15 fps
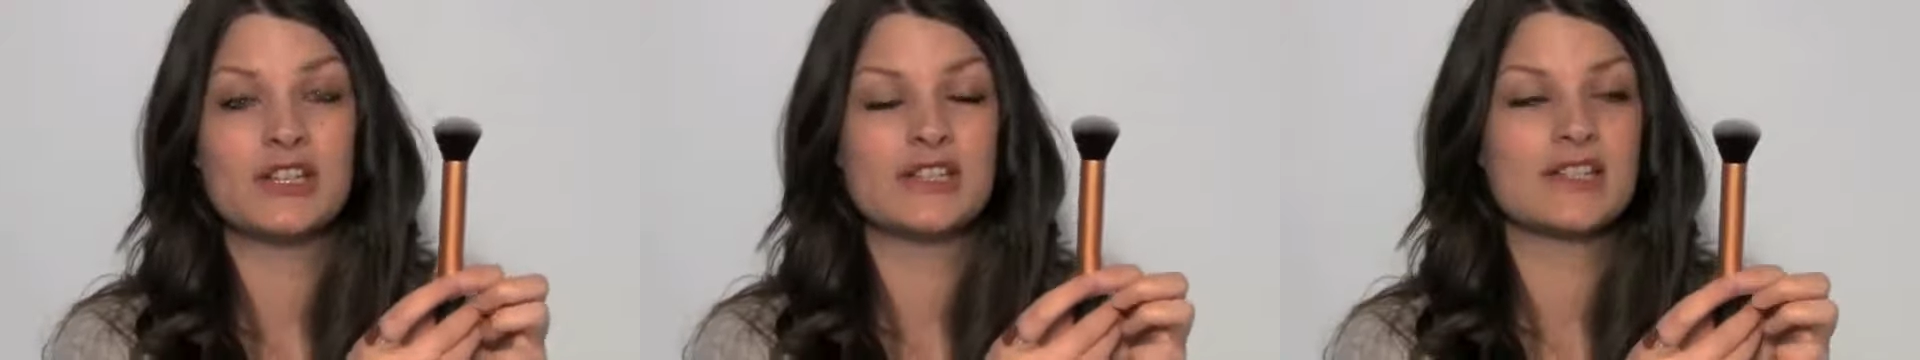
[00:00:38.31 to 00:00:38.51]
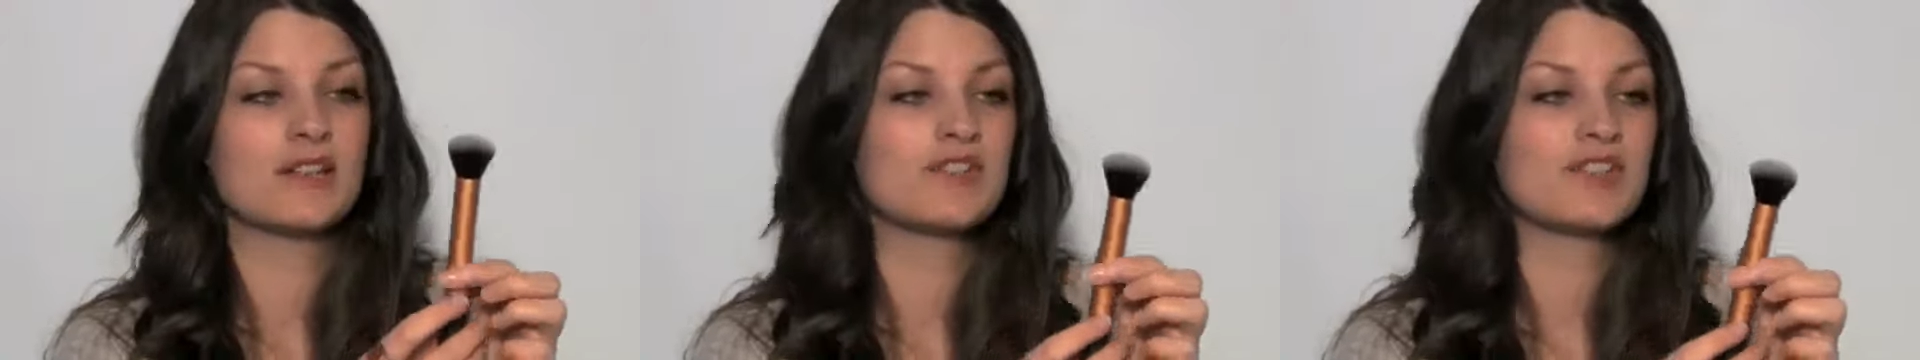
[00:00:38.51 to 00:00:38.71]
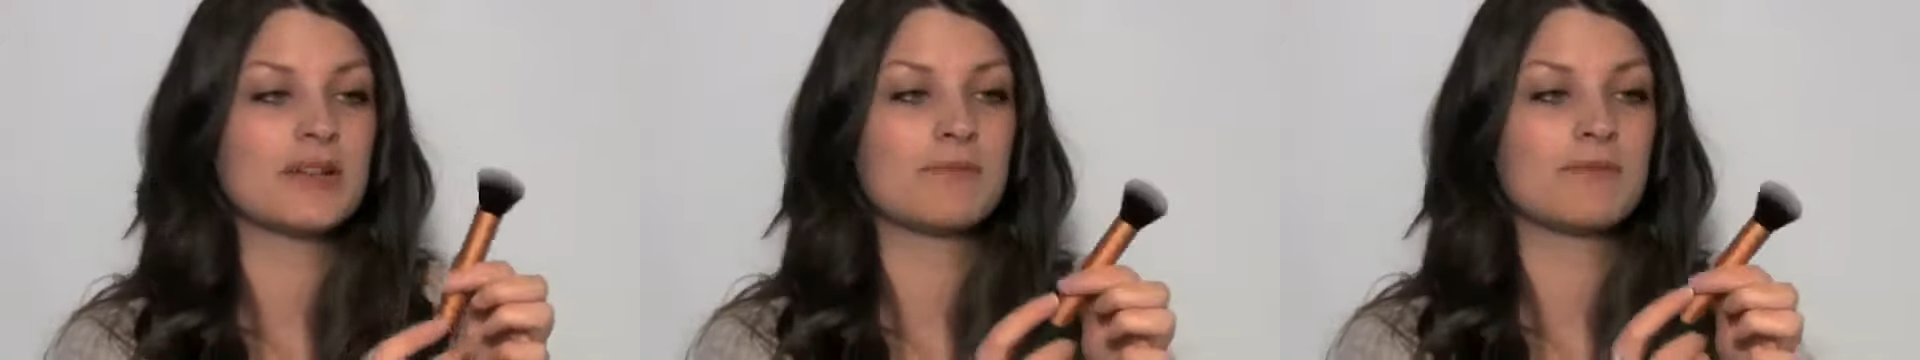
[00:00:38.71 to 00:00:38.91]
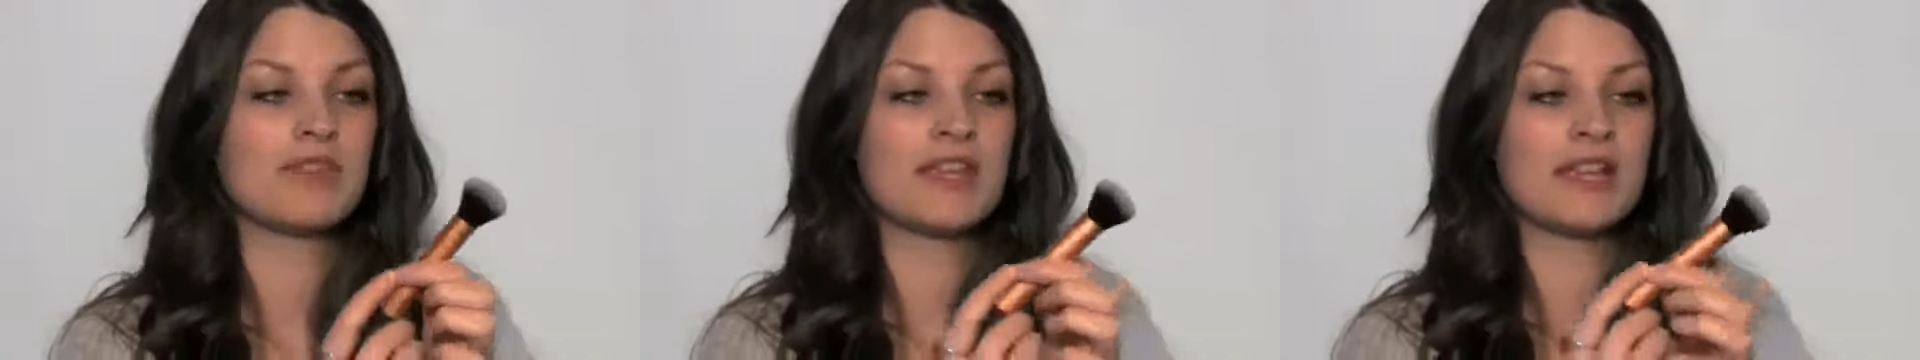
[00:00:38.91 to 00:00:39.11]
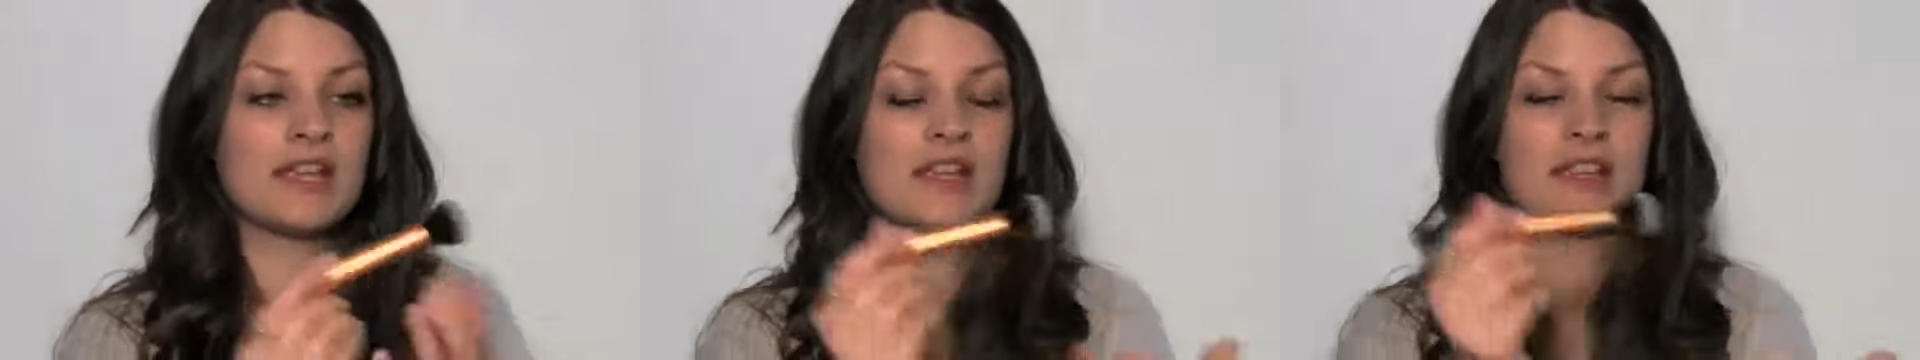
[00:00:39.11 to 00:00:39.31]
So
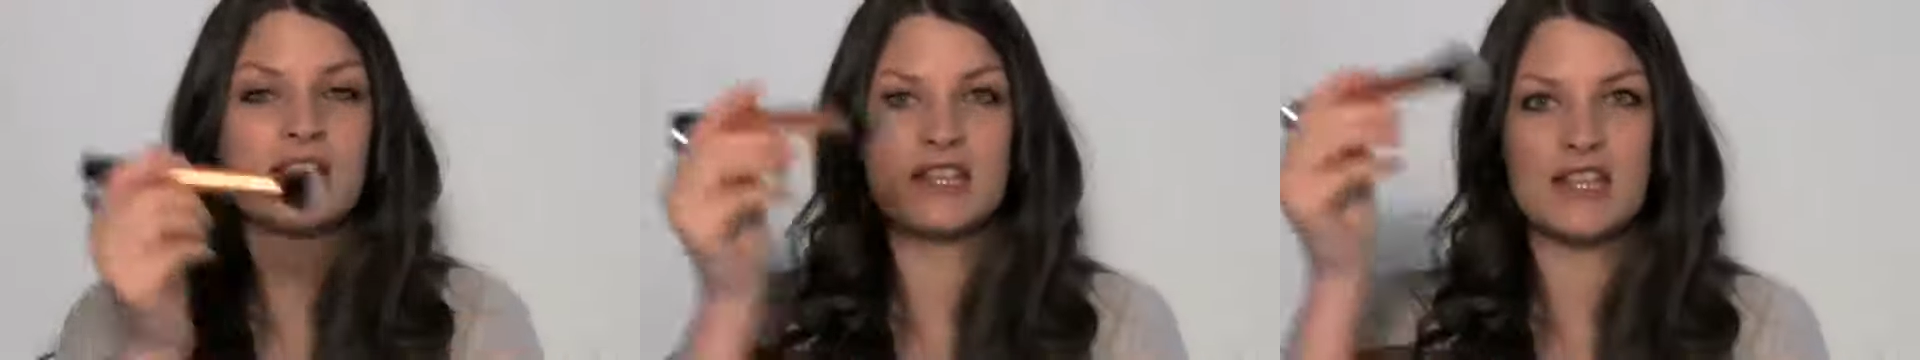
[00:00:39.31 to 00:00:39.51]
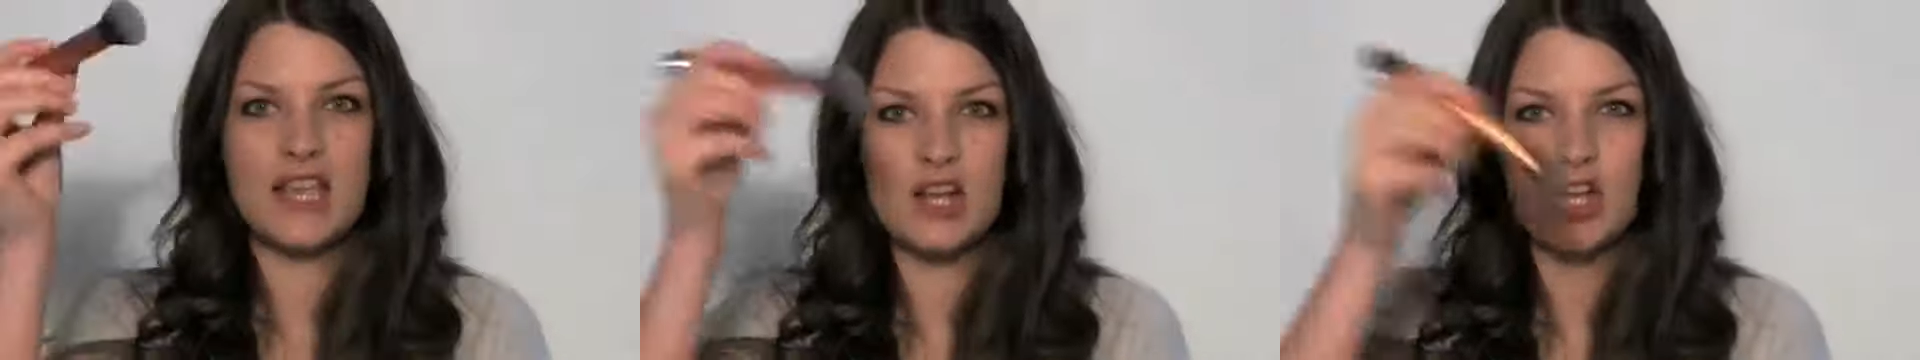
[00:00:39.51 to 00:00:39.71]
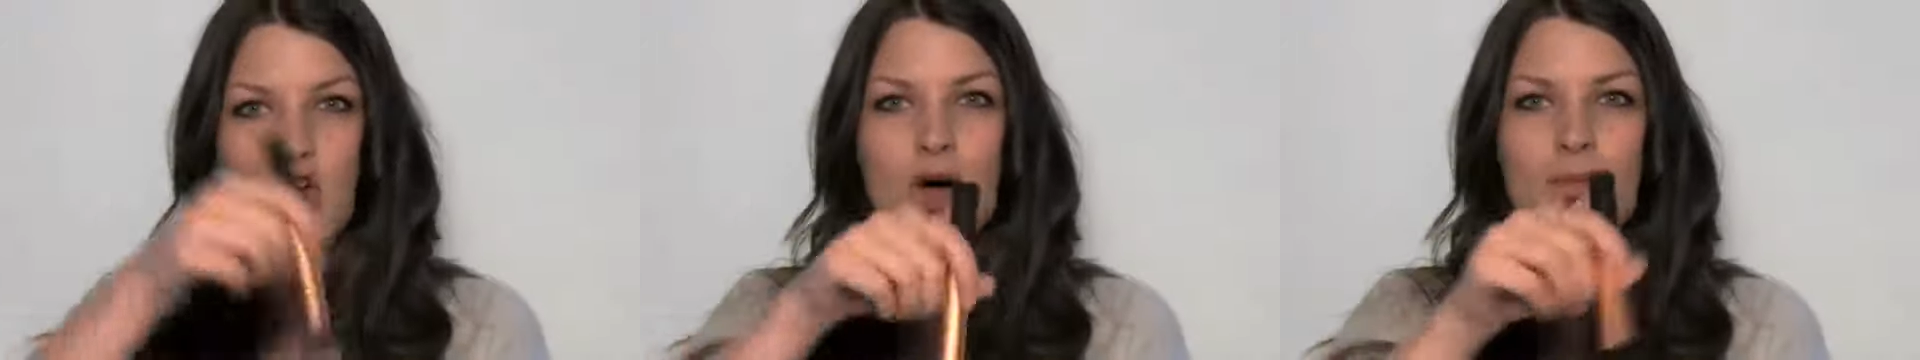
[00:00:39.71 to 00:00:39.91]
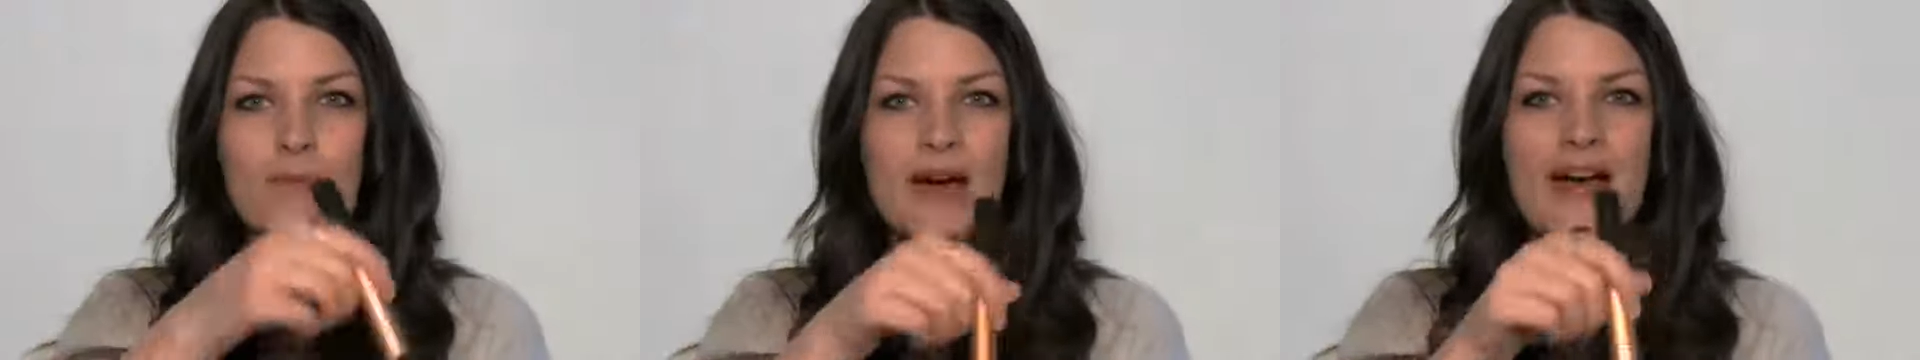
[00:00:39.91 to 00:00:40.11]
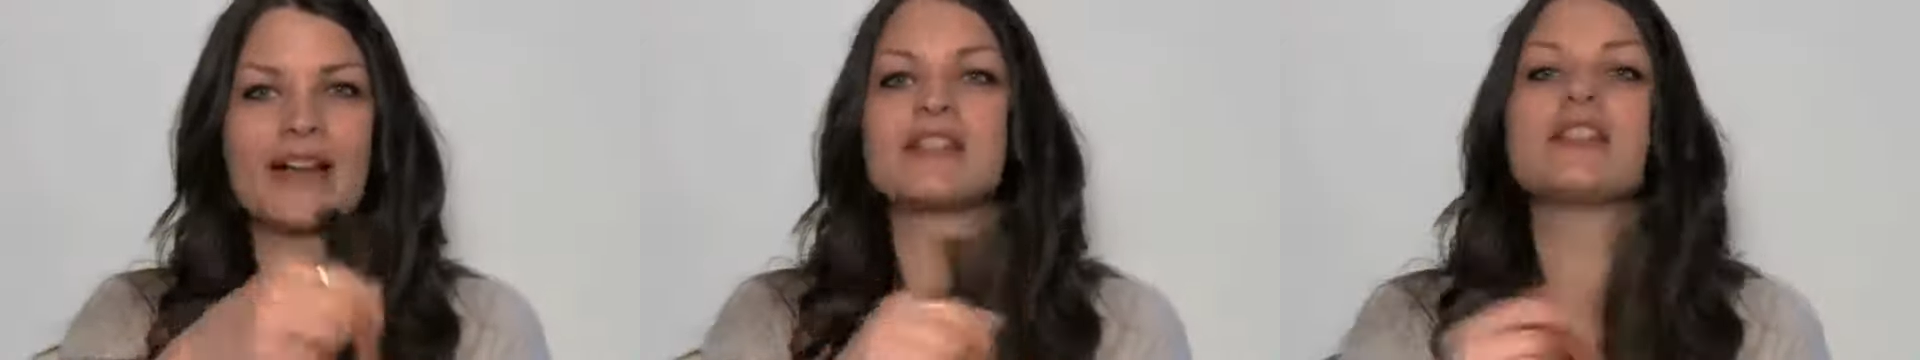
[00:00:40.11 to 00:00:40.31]
something that's in a
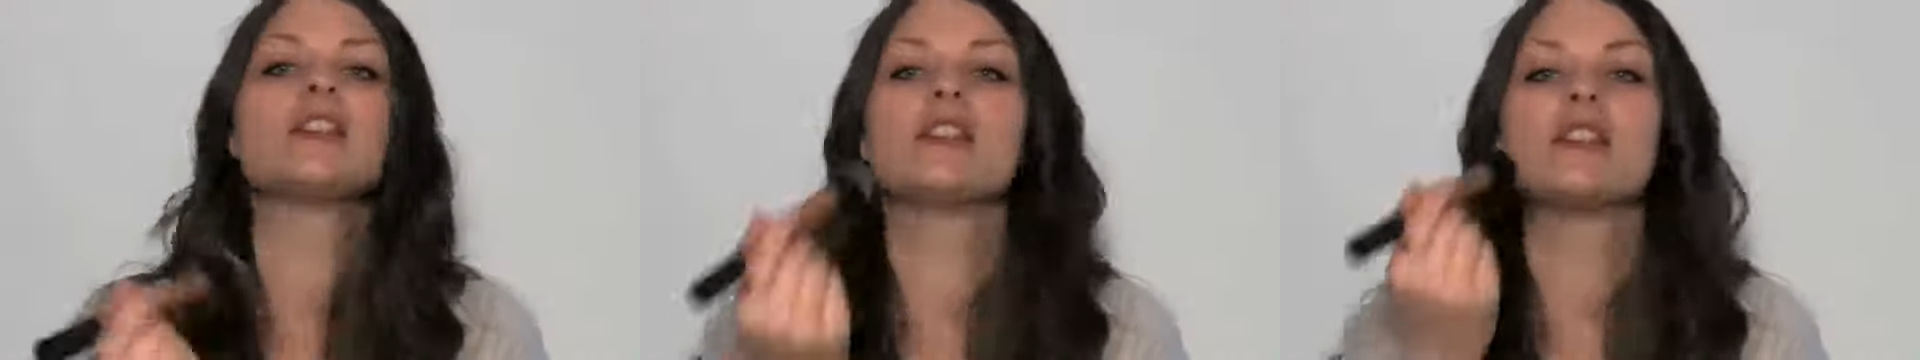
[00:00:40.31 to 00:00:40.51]
compact